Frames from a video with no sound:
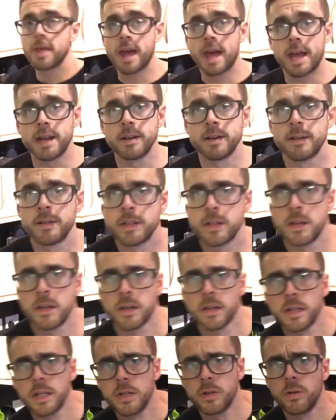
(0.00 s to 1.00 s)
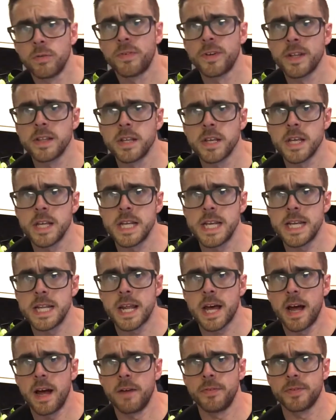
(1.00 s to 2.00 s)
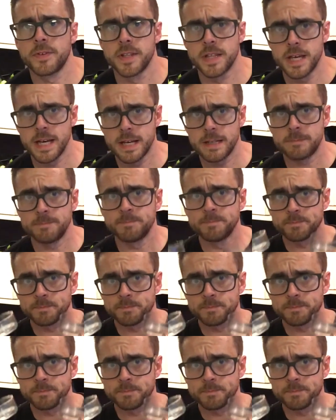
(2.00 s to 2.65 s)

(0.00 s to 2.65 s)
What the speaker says: then your little thing that you need after that